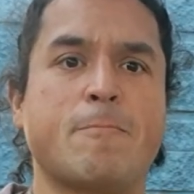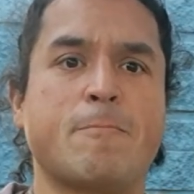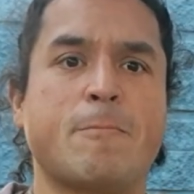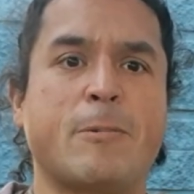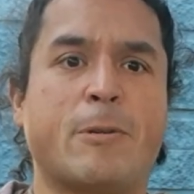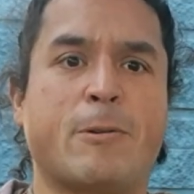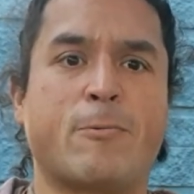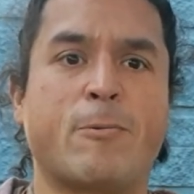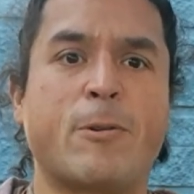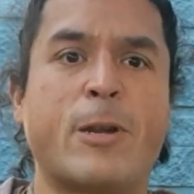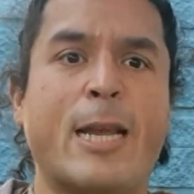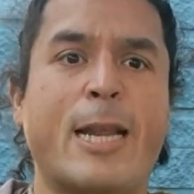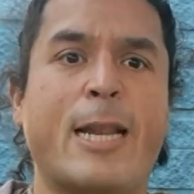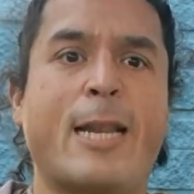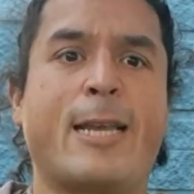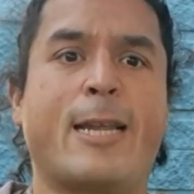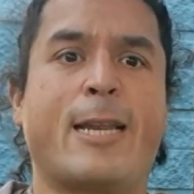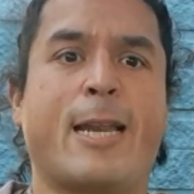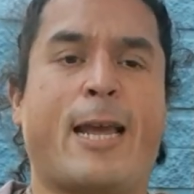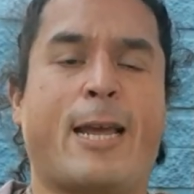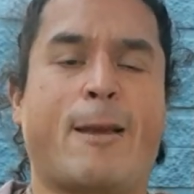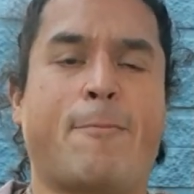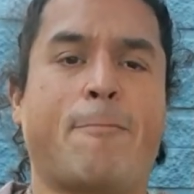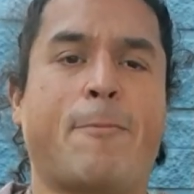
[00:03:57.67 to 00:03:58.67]
really
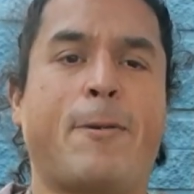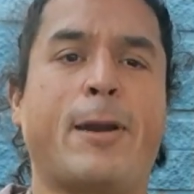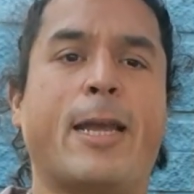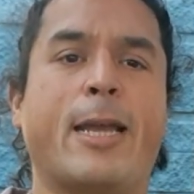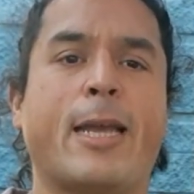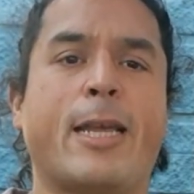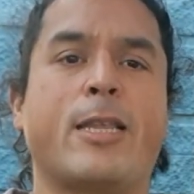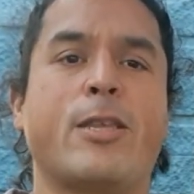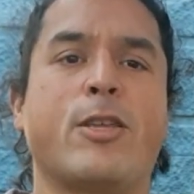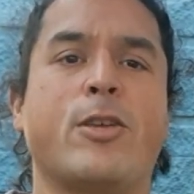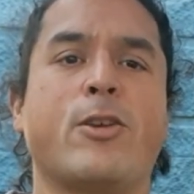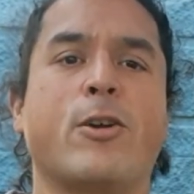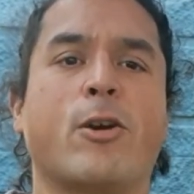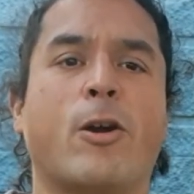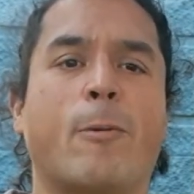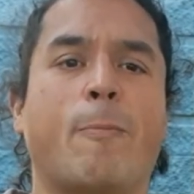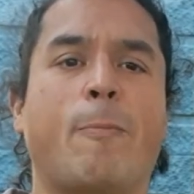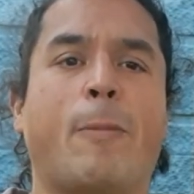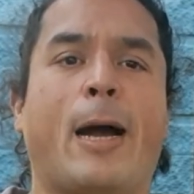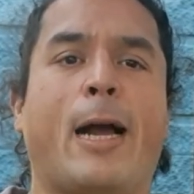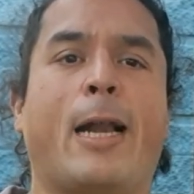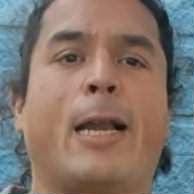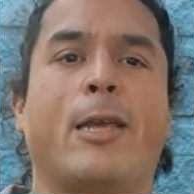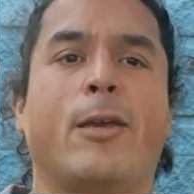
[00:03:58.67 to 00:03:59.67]
like bringing your
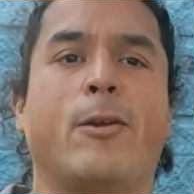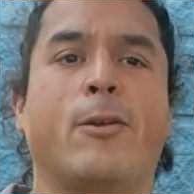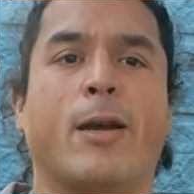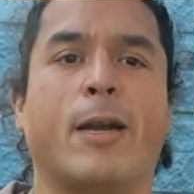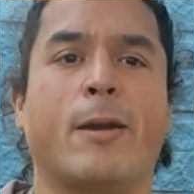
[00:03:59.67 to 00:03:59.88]
value